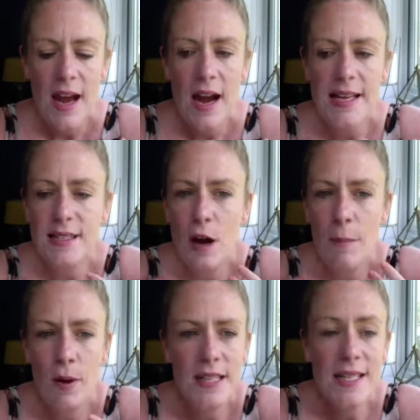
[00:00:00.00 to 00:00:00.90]
It's our
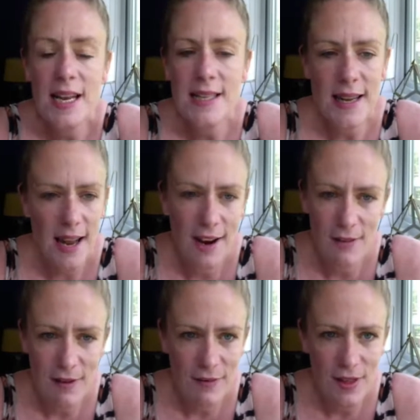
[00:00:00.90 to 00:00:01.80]
body takes care
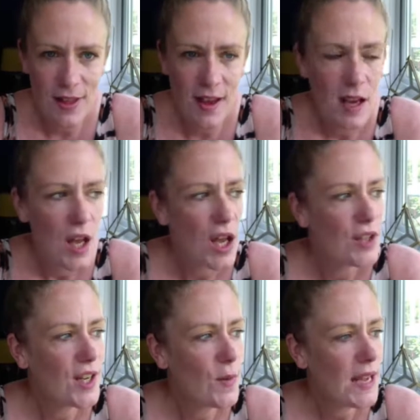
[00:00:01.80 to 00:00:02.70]
of everything.
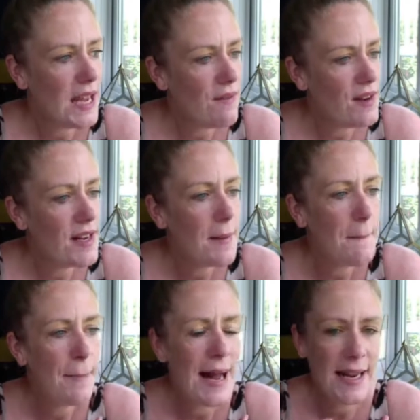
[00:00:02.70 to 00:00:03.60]
So even in a
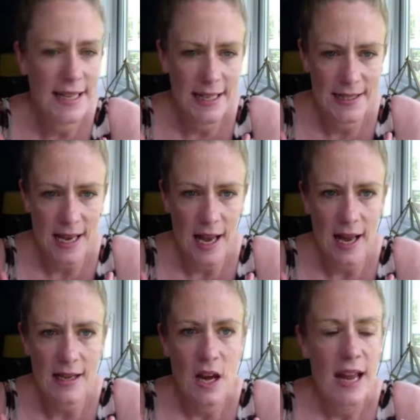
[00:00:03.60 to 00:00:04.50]
panic
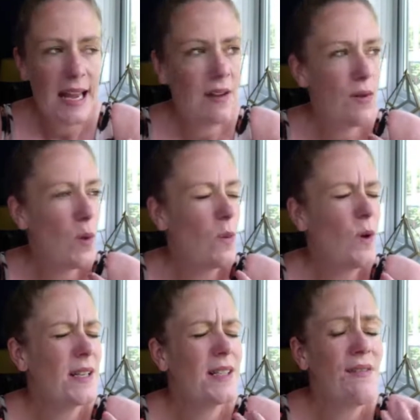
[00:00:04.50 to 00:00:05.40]
attack, even when
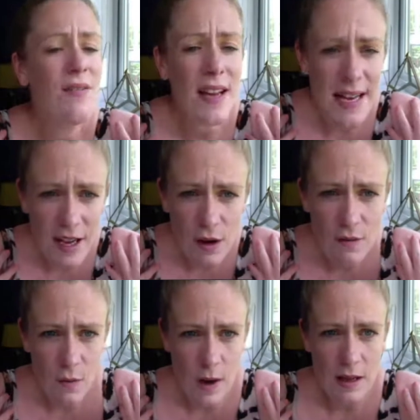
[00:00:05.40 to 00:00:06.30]
we're severely
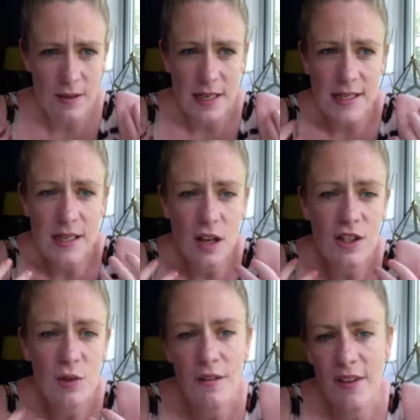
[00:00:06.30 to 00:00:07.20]
overwhelmed and it starts
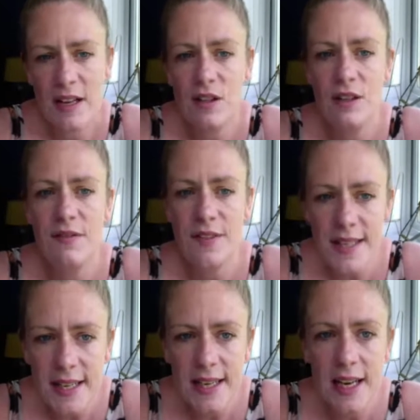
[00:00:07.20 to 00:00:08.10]
to affect us
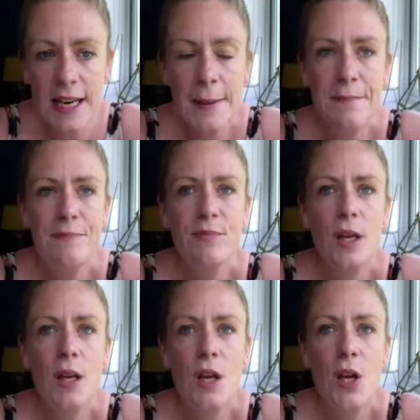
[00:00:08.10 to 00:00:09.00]
physically,
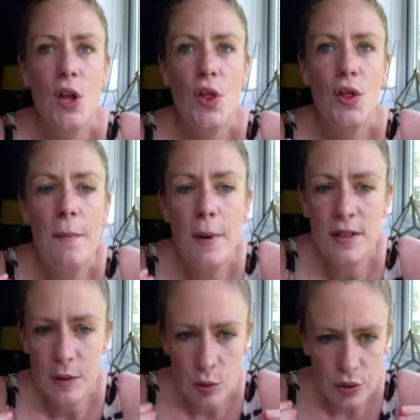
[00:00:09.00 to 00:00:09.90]
the
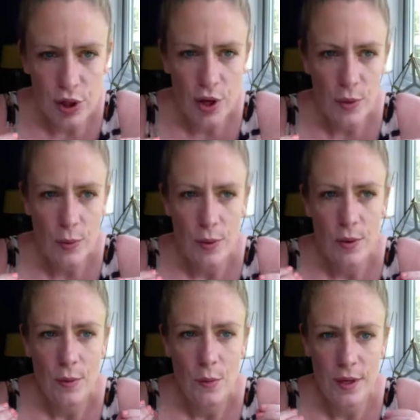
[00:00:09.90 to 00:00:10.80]
body will do
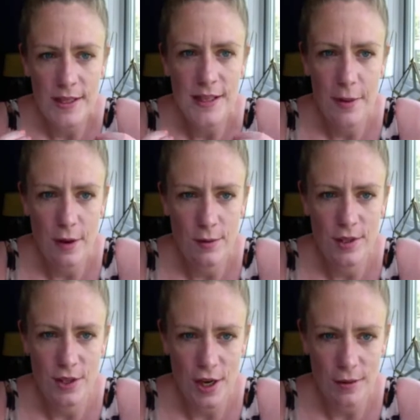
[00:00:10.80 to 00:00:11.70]
what it's supposed
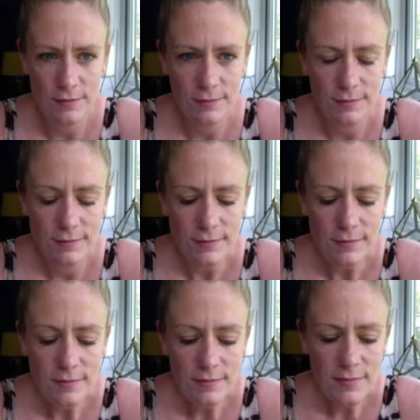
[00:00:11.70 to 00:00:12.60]
to do.
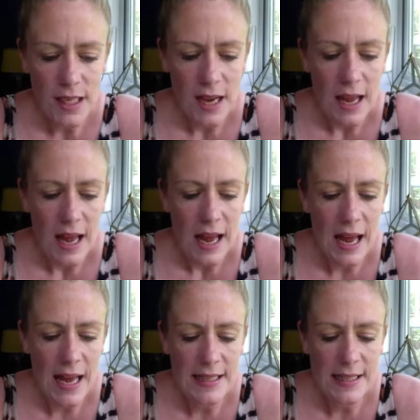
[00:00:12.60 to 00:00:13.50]

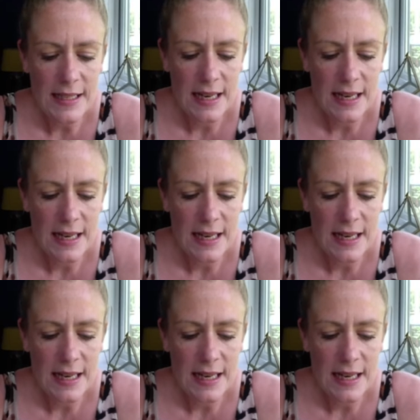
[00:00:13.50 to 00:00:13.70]
And